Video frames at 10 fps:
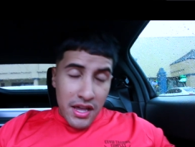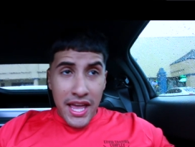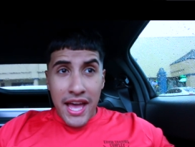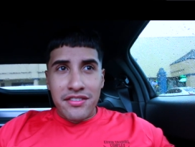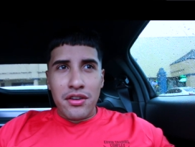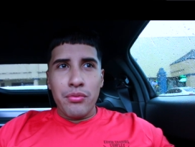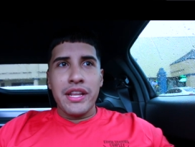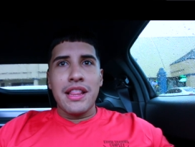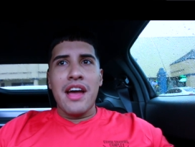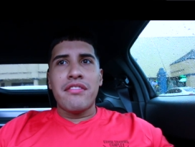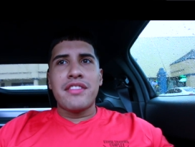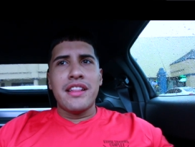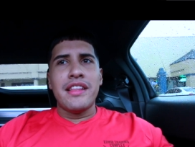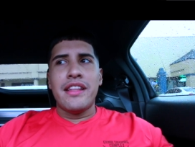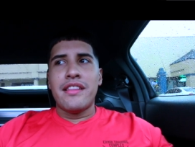yeah, so we left,
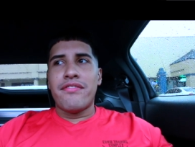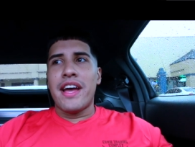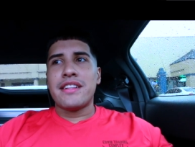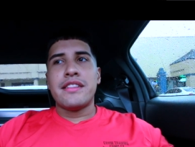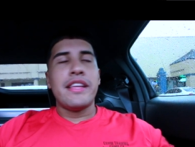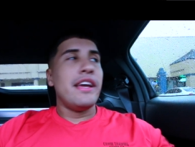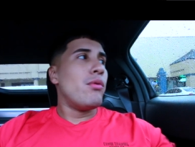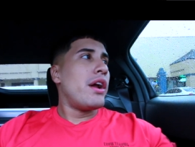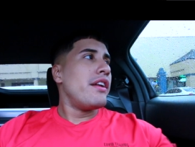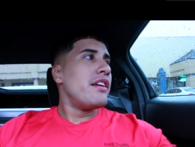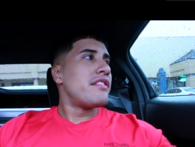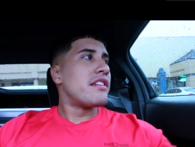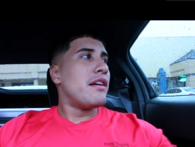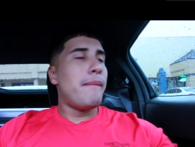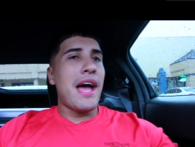and then the fact that they wanted us to come